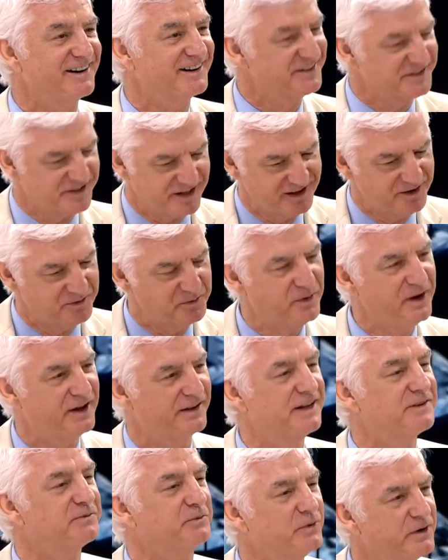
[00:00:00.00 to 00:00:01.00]
it, because I thought,
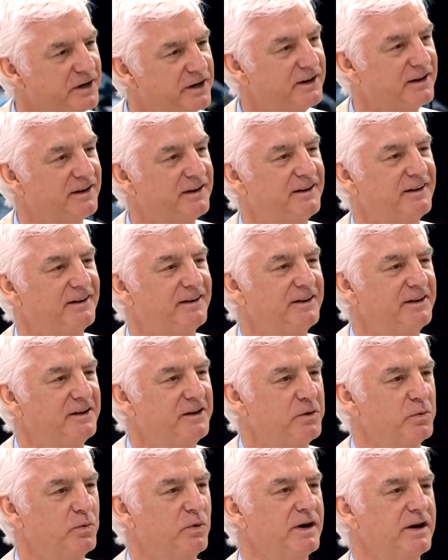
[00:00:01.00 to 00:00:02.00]
wow,
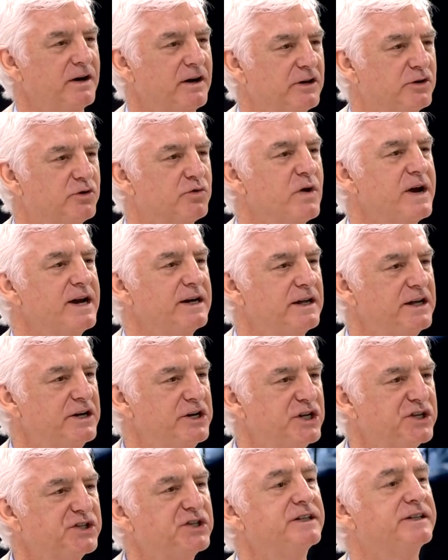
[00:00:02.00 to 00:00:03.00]
what a great
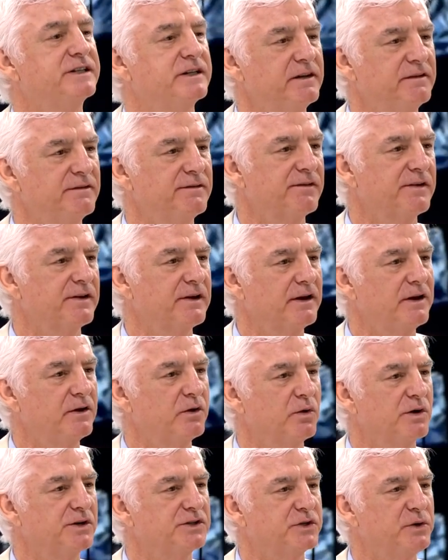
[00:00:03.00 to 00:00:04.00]
initiative in
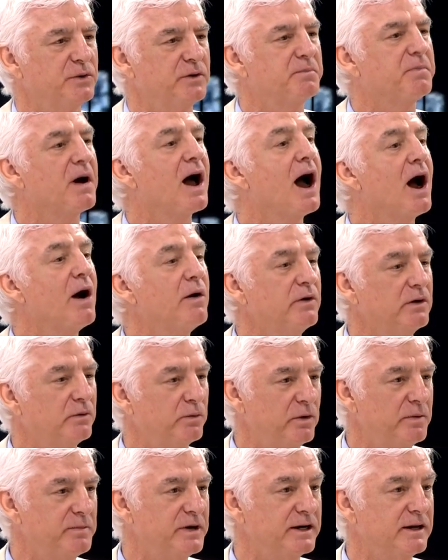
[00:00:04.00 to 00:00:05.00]
order to empower
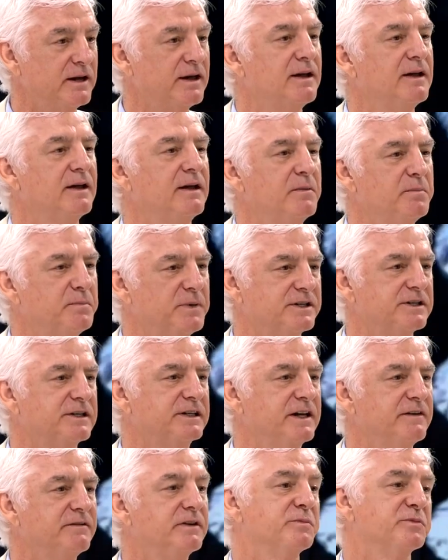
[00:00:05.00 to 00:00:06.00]
women, but to
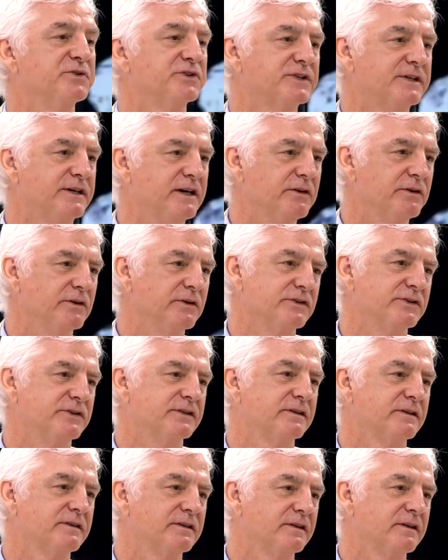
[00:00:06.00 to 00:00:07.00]
give them
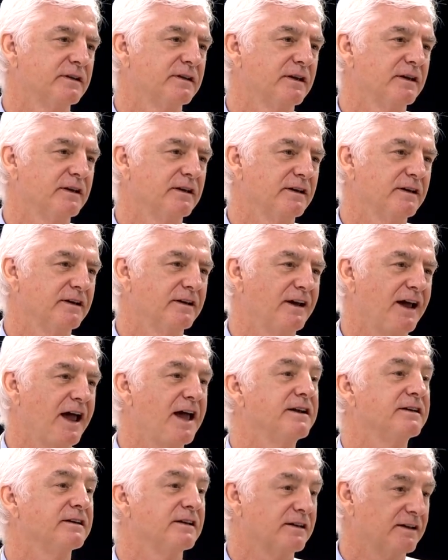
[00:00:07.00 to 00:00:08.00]
skills
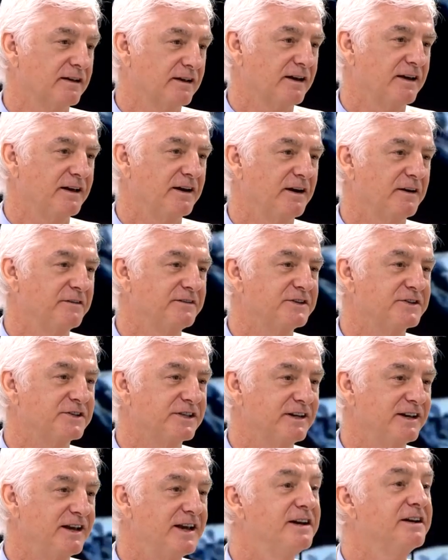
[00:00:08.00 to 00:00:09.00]
and and
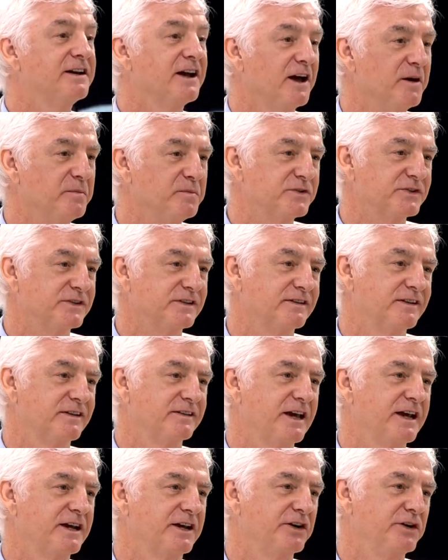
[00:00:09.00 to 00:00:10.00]
obviously incomes that
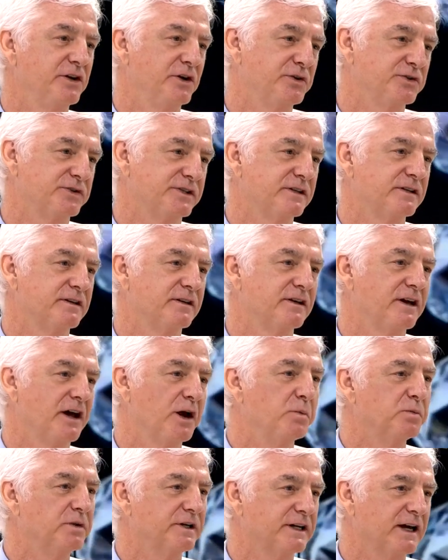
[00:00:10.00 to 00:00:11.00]
That's they can right. use to
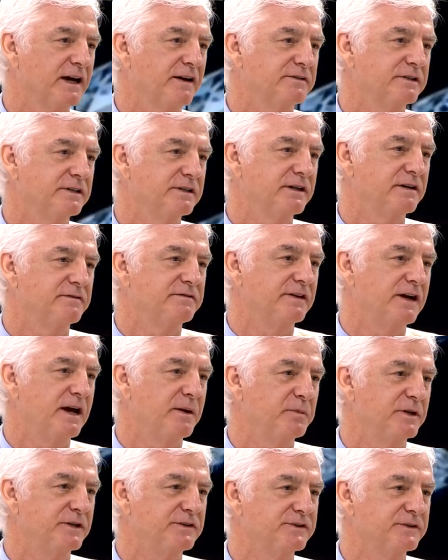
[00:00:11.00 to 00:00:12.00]
help look after their
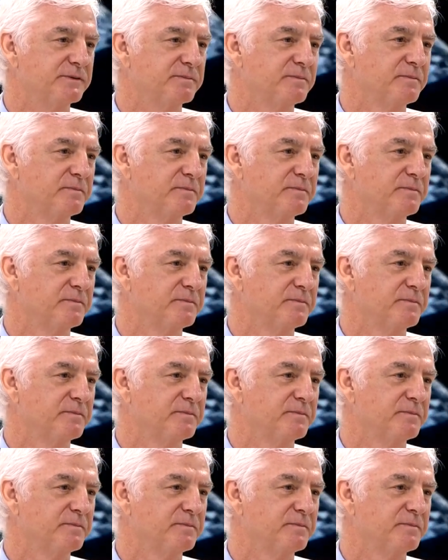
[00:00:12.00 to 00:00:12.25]
families.